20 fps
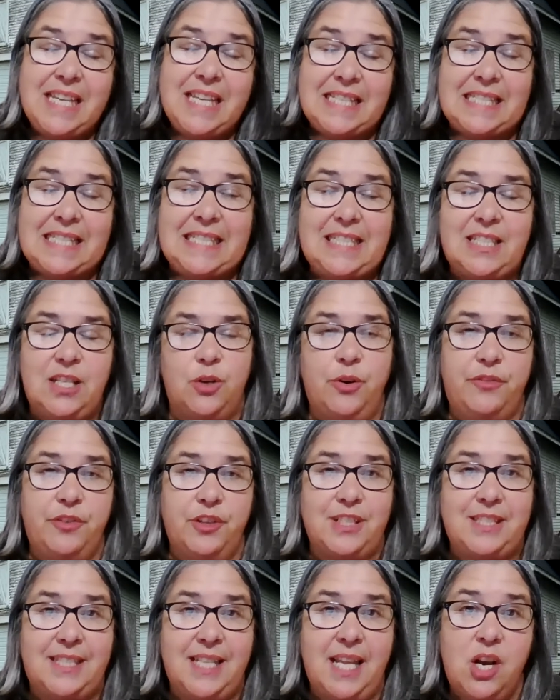is
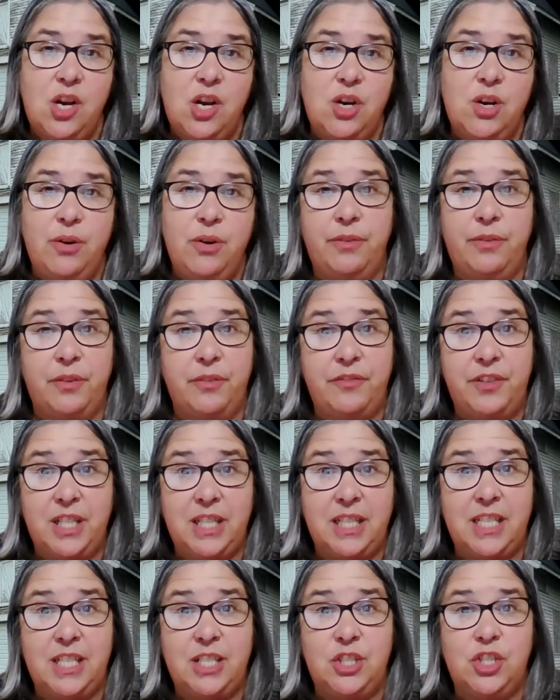Northfield Center, Northfield
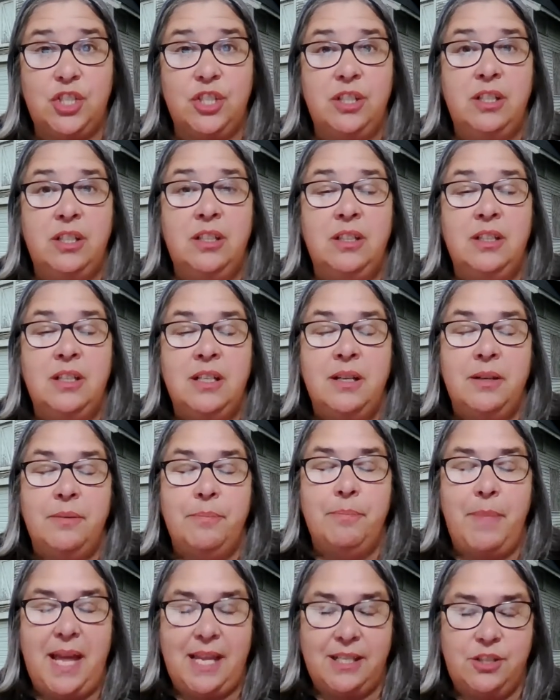Village,
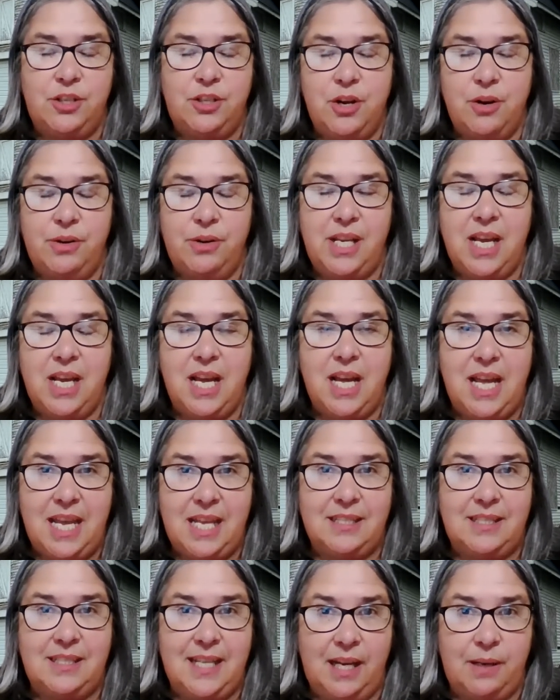Macedonia,
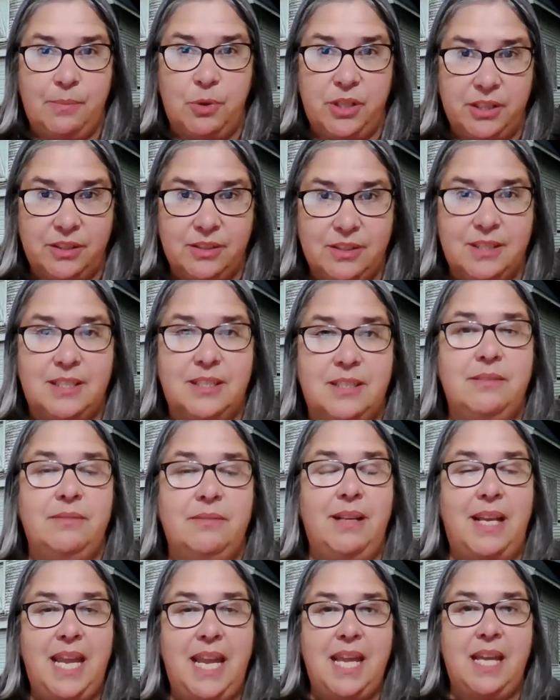and Sagamore Hills,
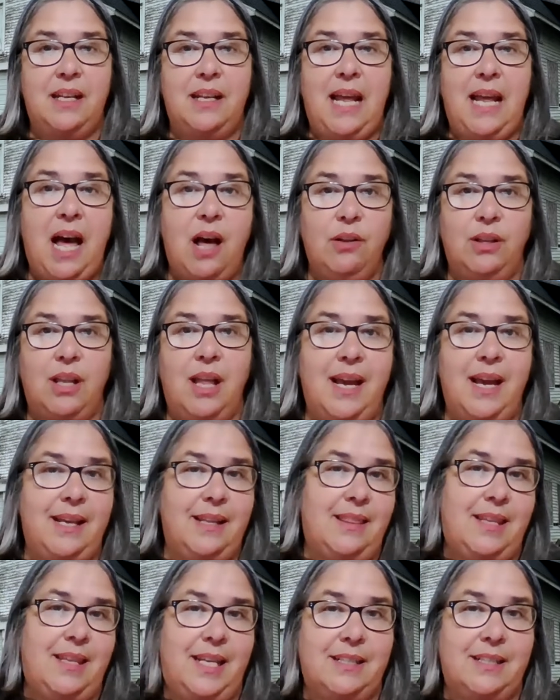and
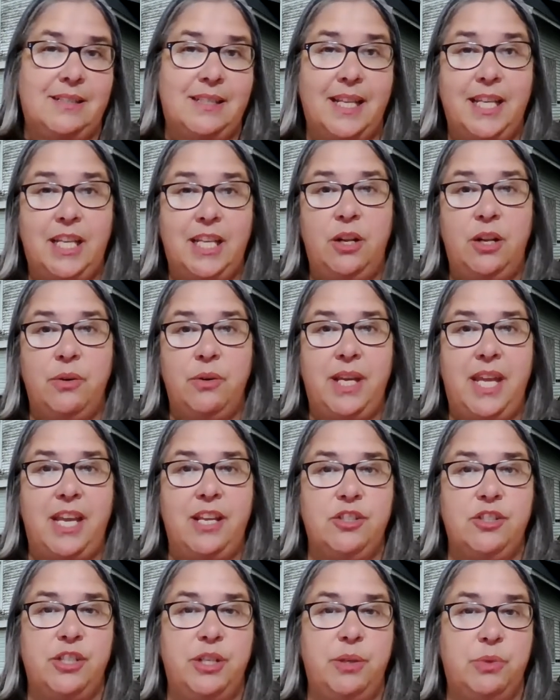outlying things like,
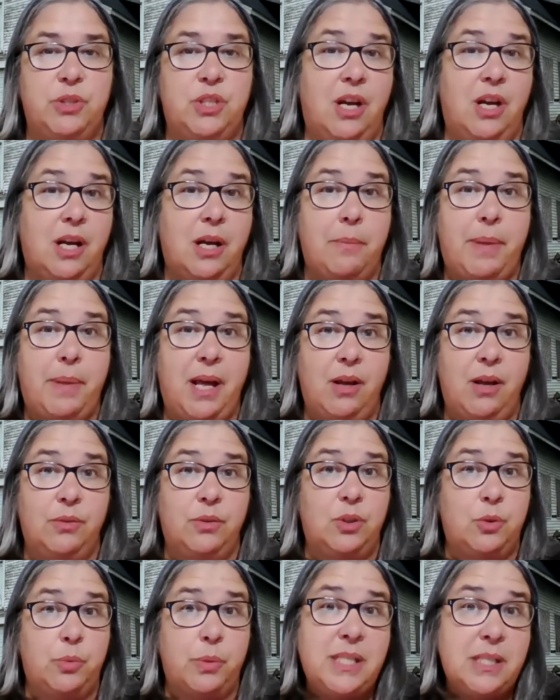occasionally we'll talk about
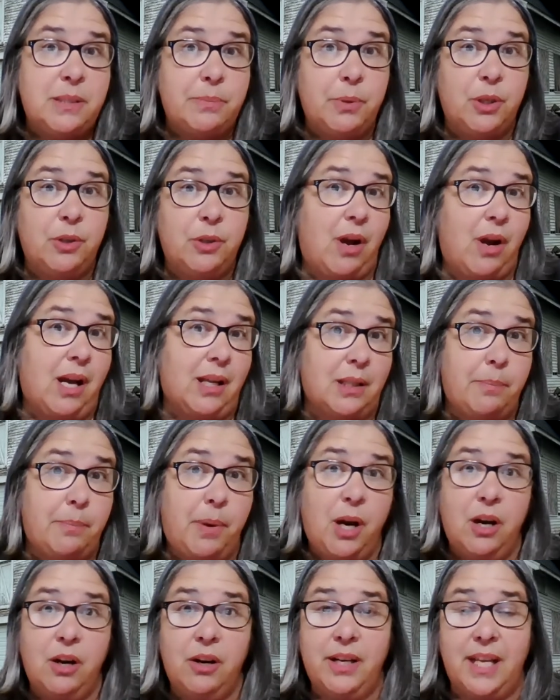Twinsburg, Rock the
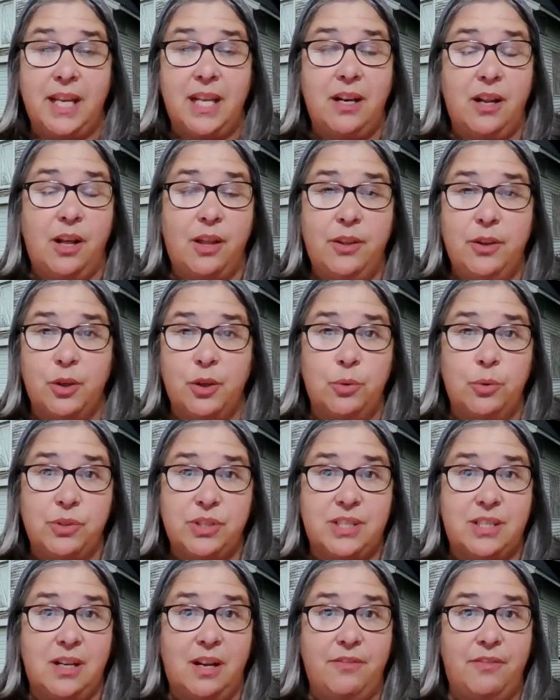Park, and other cool
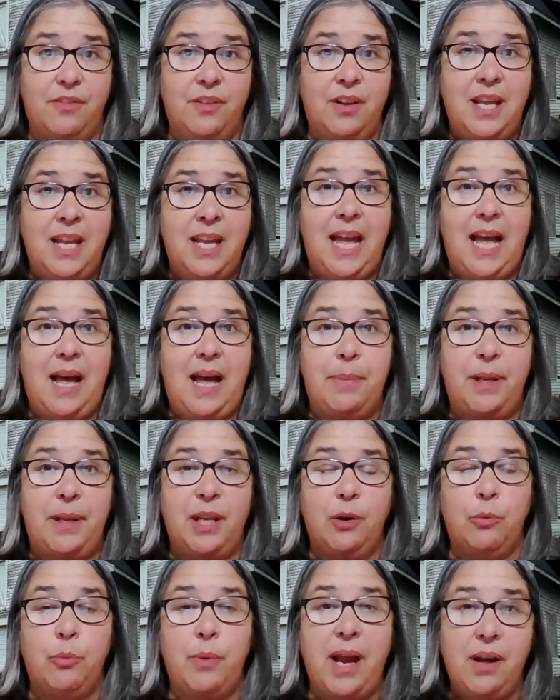stuff
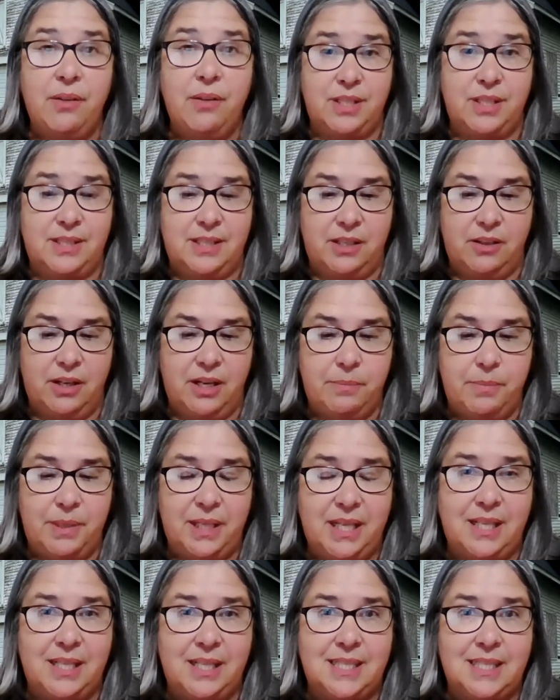happening around this area,
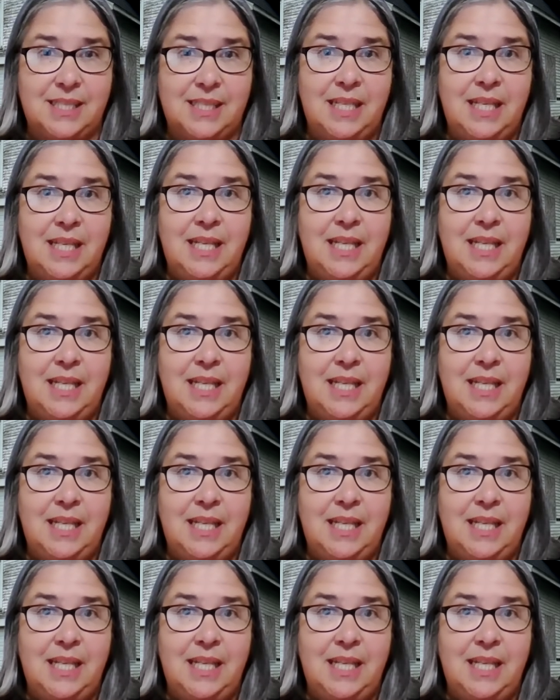because